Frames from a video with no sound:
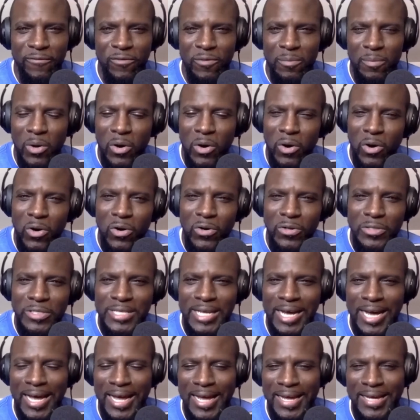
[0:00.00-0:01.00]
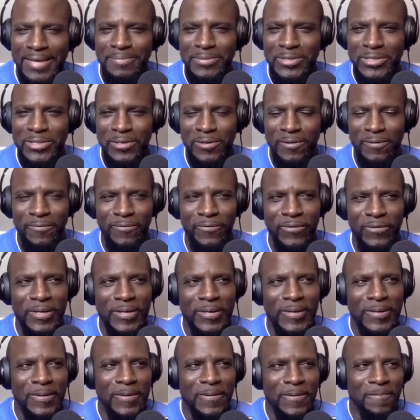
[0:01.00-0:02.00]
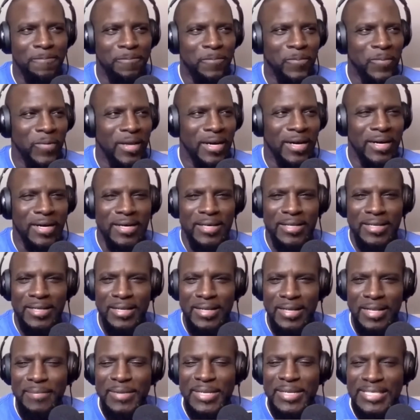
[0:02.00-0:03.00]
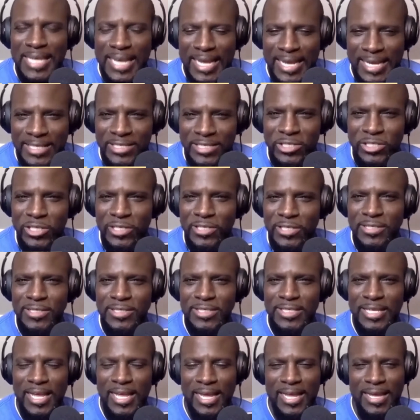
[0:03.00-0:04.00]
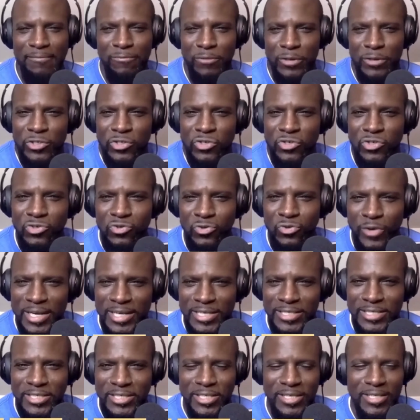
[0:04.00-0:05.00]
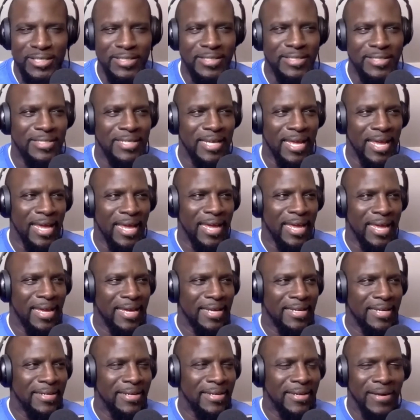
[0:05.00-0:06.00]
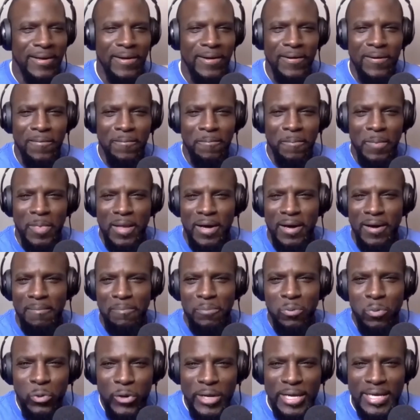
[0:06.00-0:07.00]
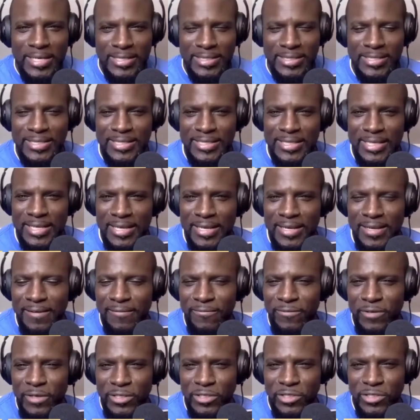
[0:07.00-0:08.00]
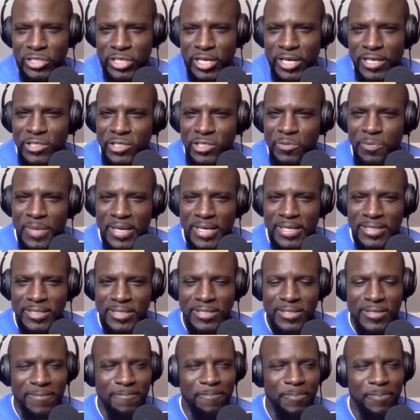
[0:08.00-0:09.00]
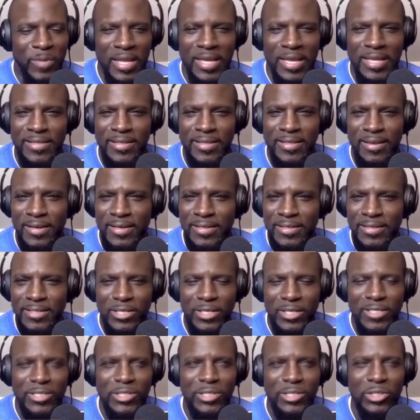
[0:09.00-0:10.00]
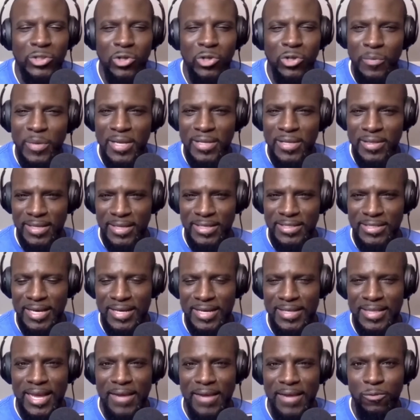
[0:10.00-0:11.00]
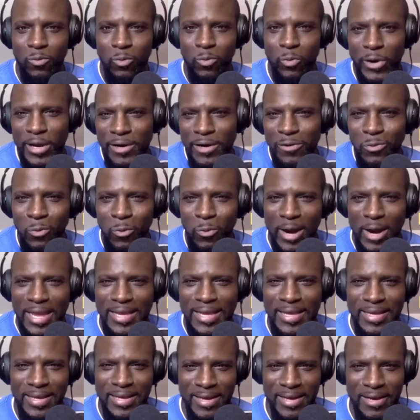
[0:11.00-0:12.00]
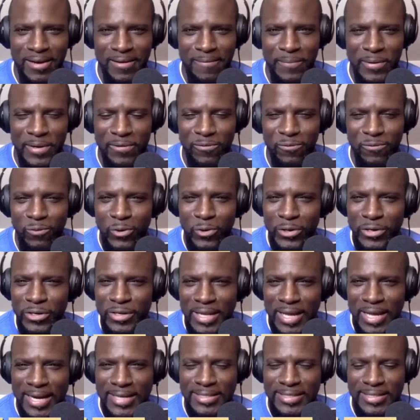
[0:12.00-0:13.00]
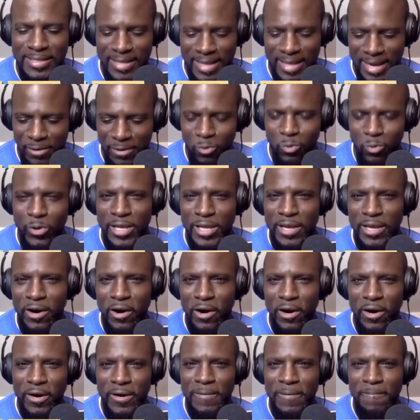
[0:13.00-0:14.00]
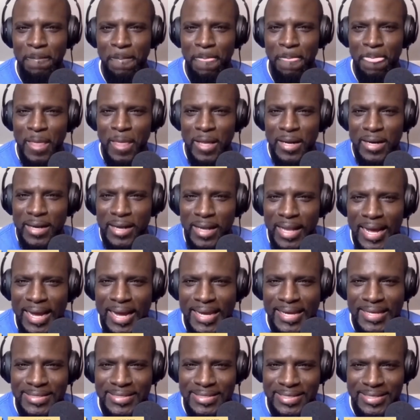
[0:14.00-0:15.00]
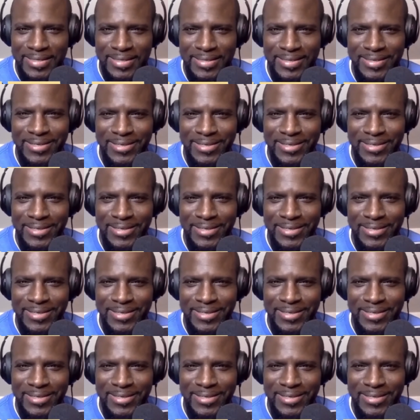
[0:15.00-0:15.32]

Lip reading: from all types of limitations and restrictions and preconceived judgments and so many things like that. We're waking up and realizing that we are light.